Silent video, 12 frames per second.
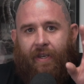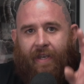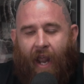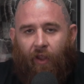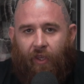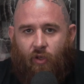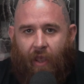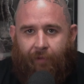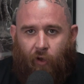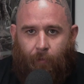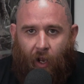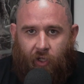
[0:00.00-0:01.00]
Now that you have
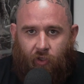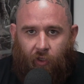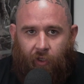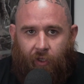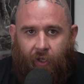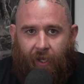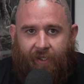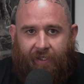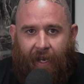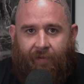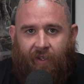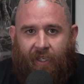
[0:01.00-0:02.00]
your mantra, it's
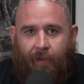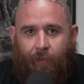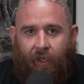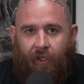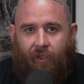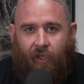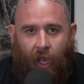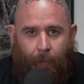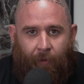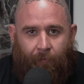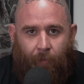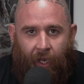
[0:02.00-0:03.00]
time to keep it
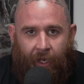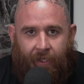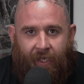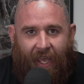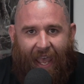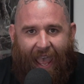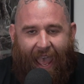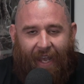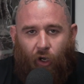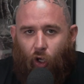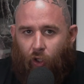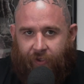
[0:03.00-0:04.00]
top of mind at
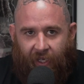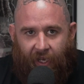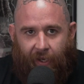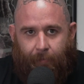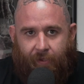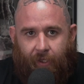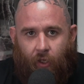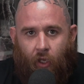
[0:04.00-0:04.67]
all times.